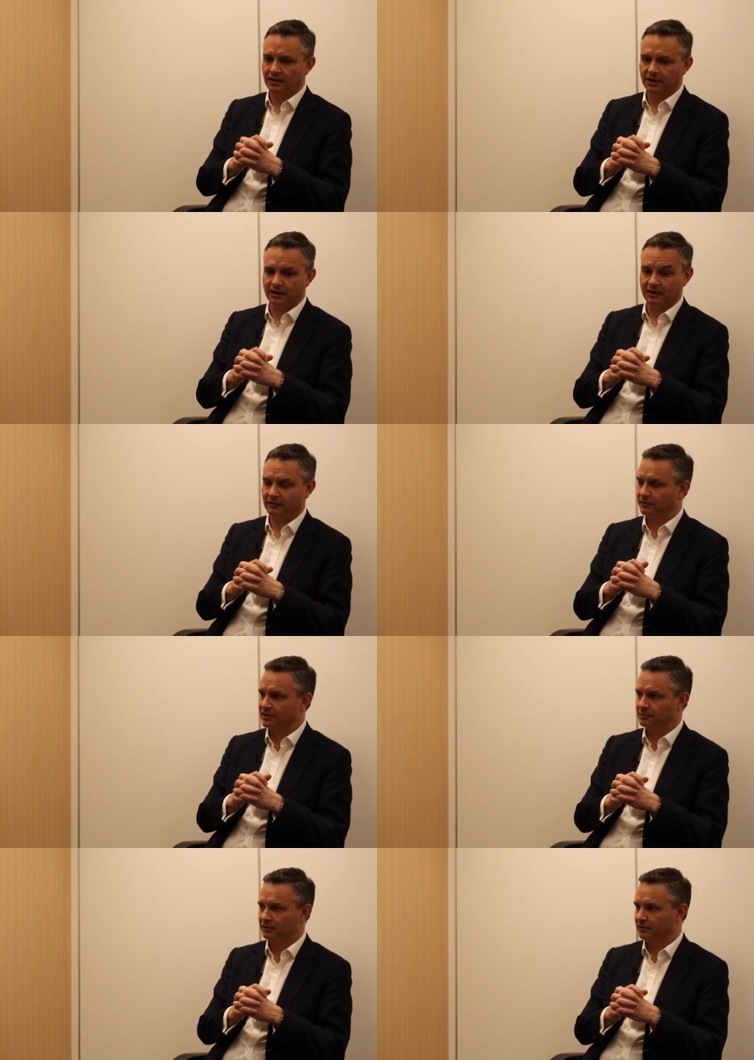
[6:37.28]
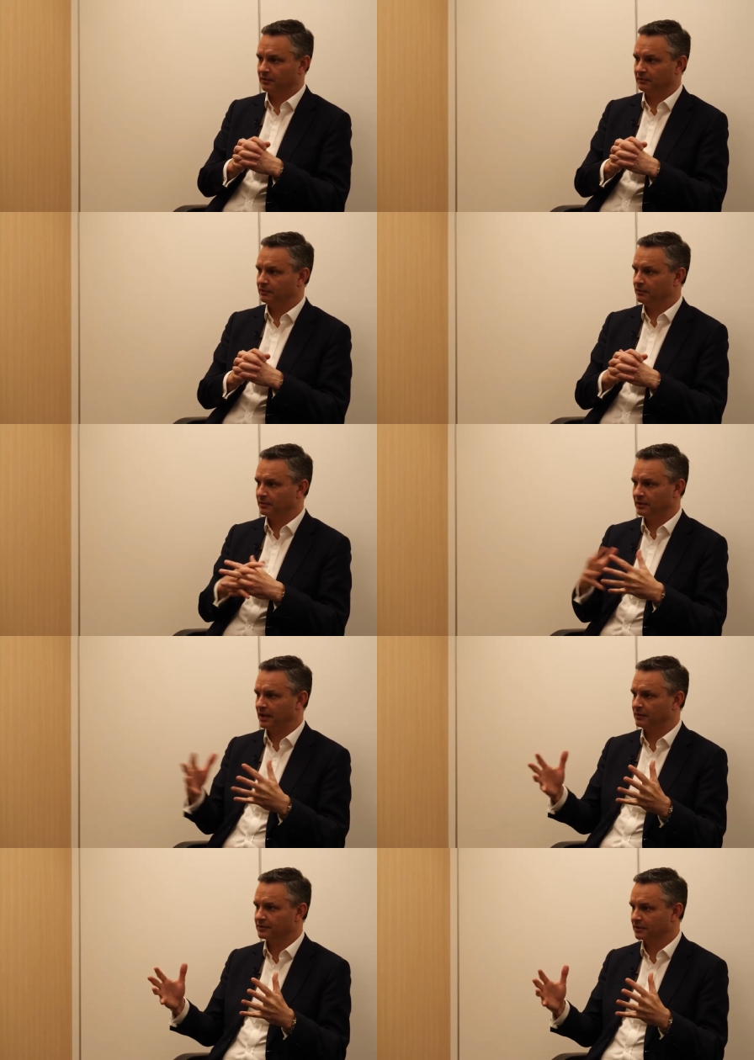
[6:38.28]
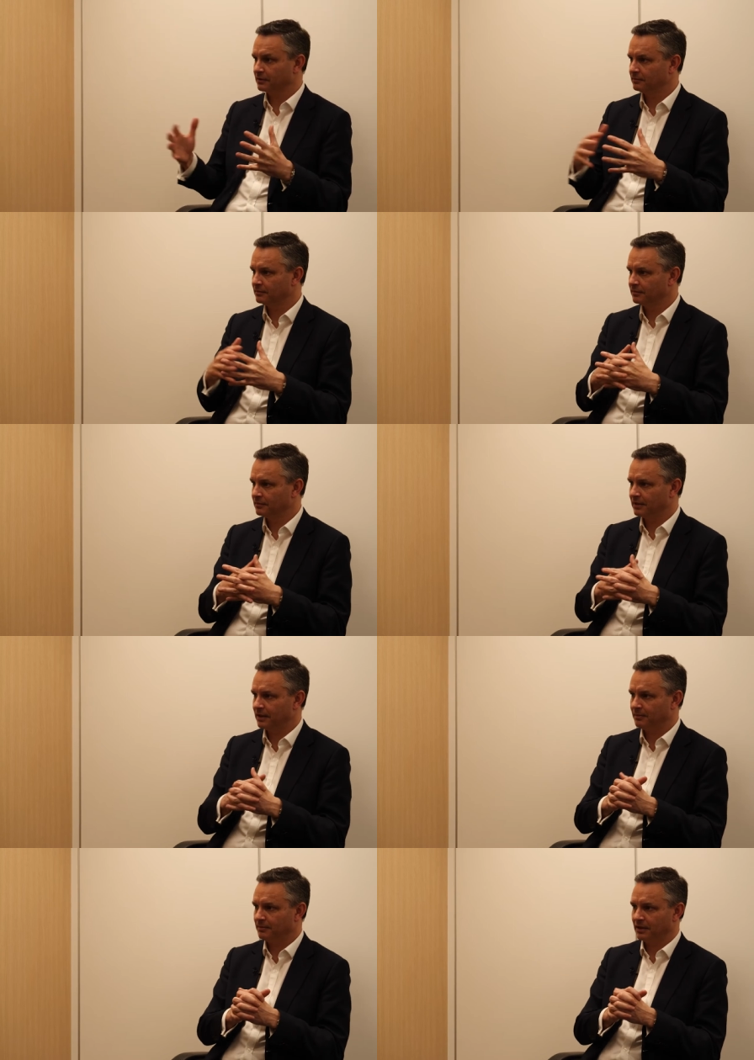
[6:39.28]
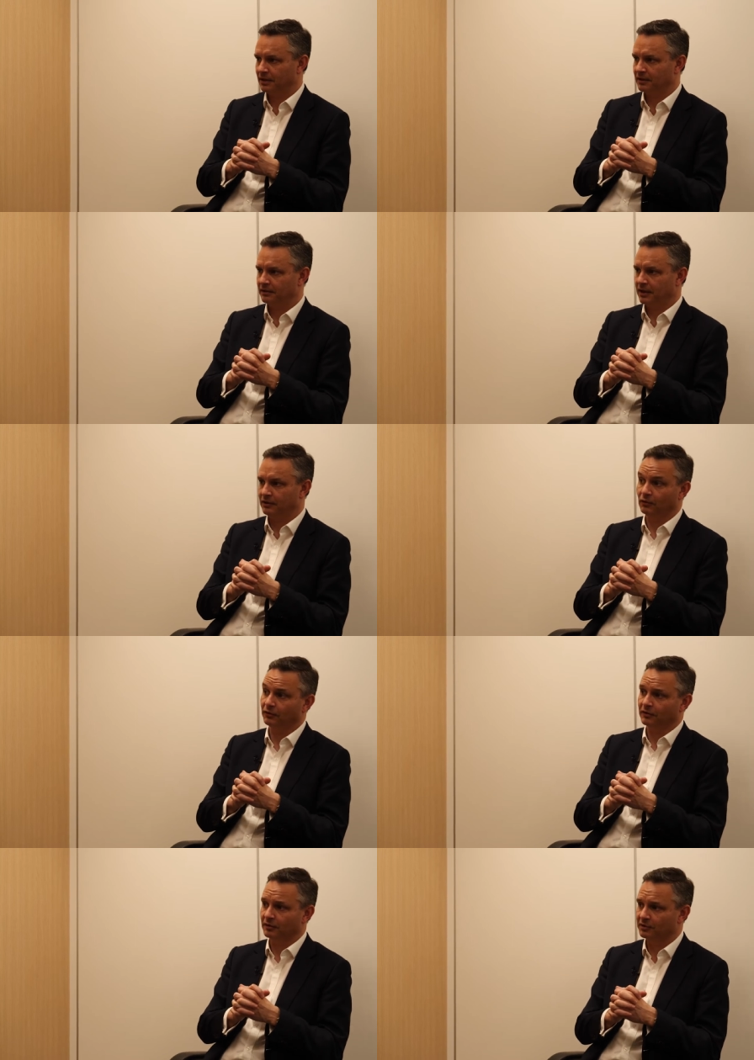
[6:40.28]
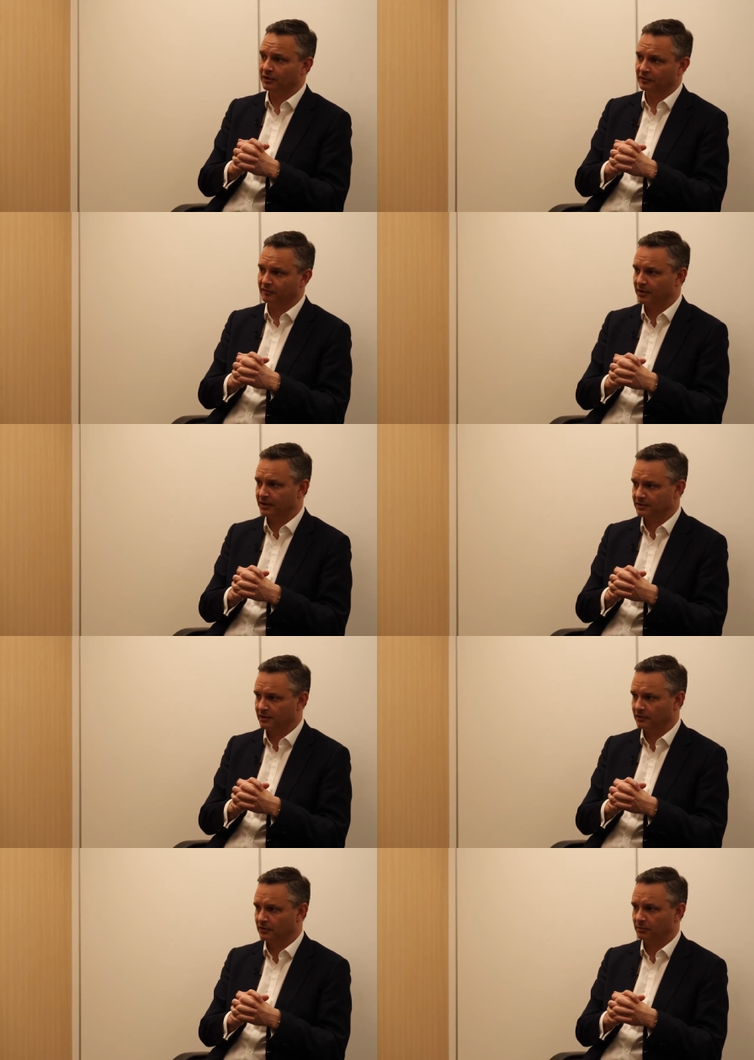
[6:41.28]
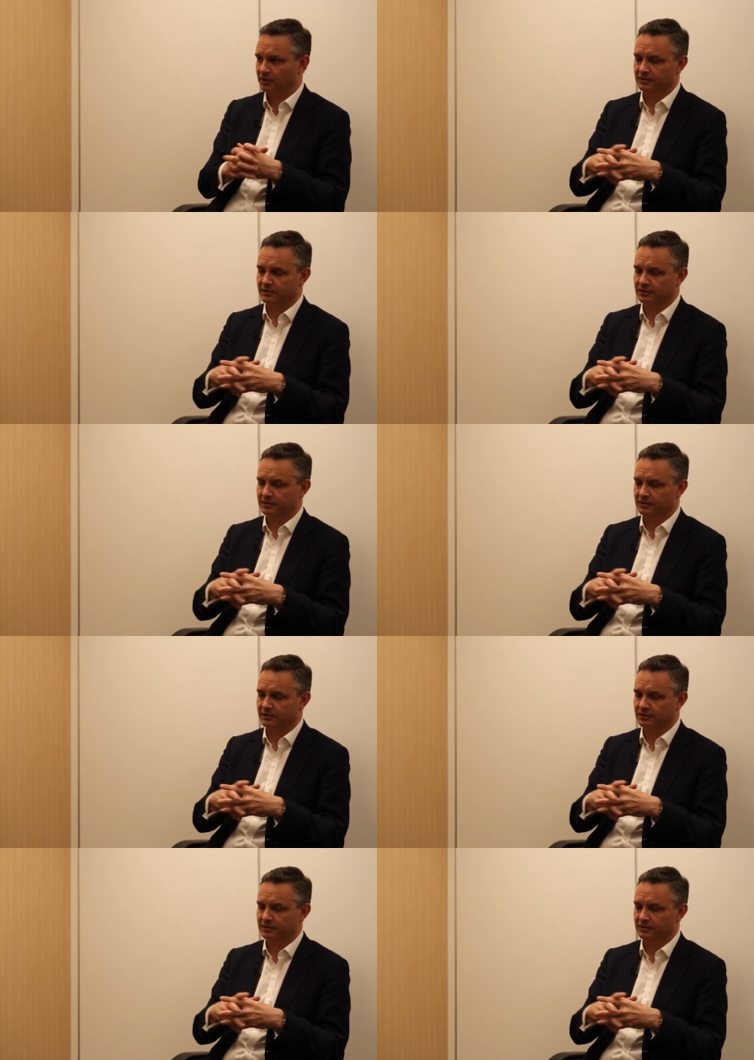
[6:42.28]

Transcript: uh, investment in the housing uh, market and not in the productive parts of the economy.